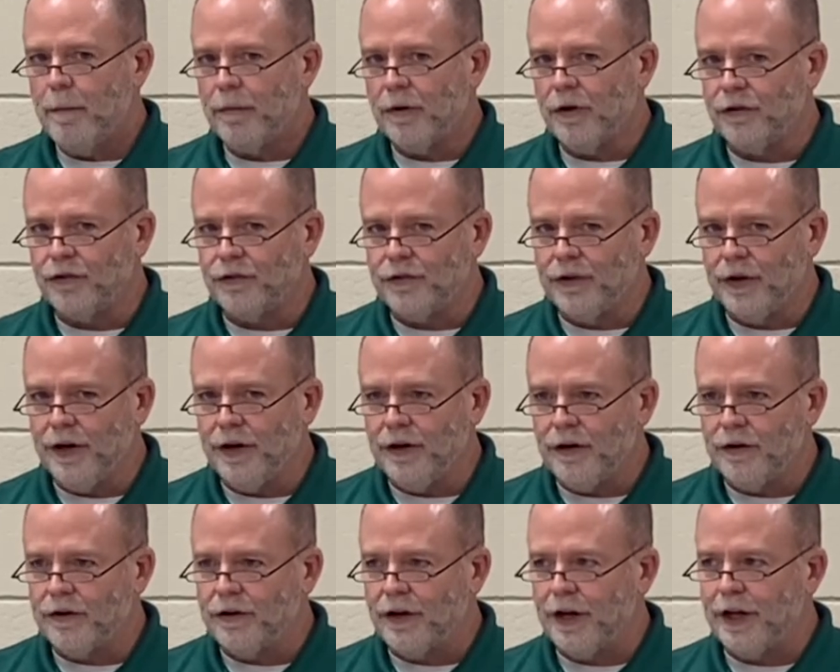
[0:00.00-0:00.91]
Because
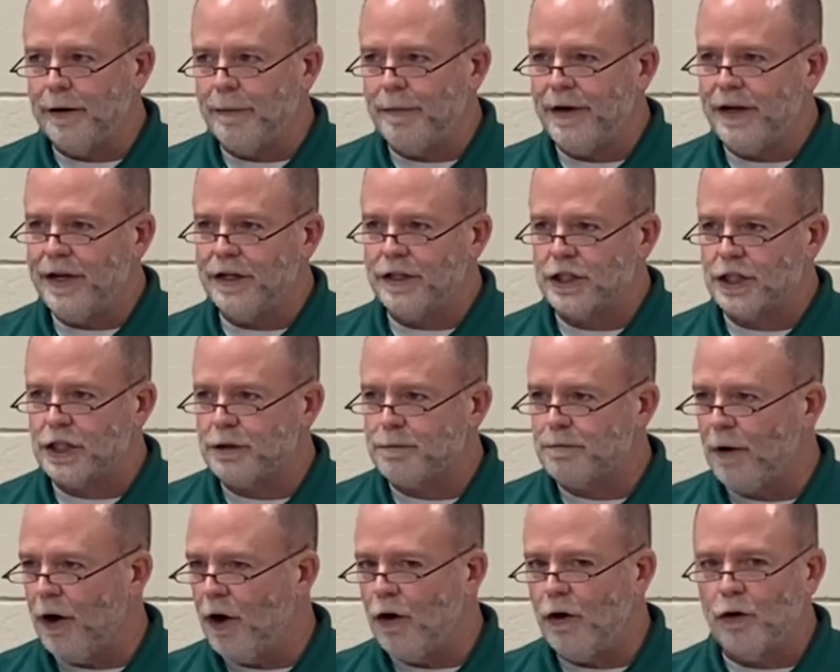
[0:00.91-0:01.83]
there's going to be a
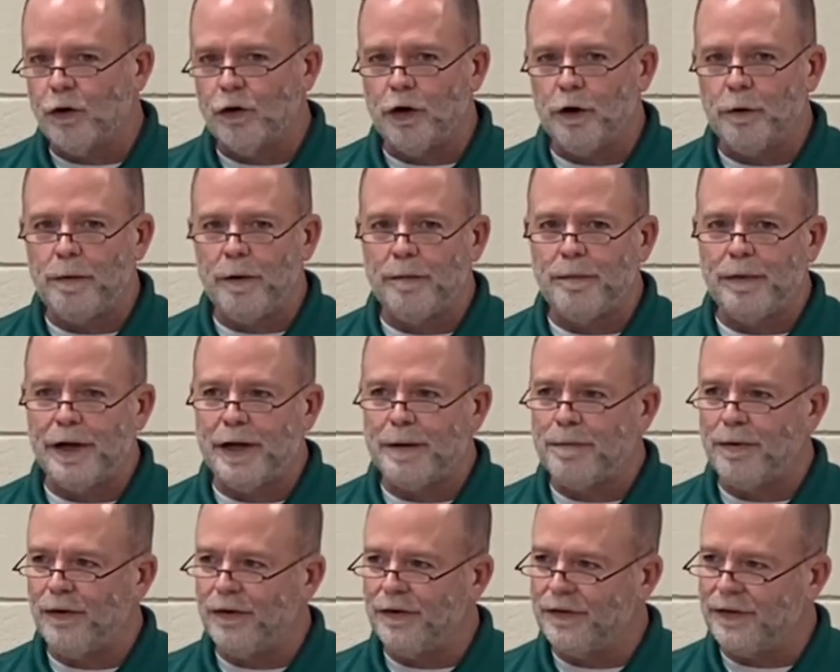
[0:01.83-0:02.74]
small group of
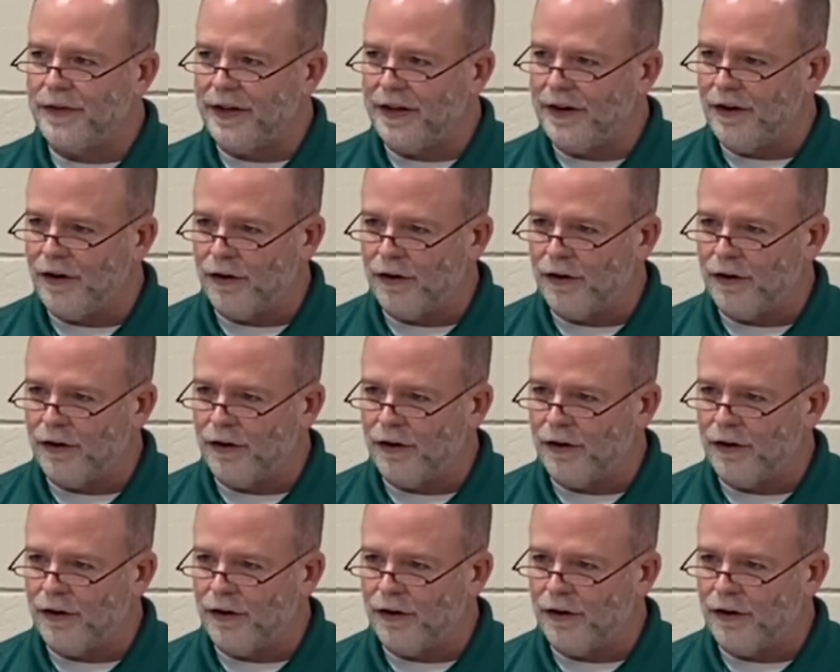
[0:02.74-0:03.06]
people that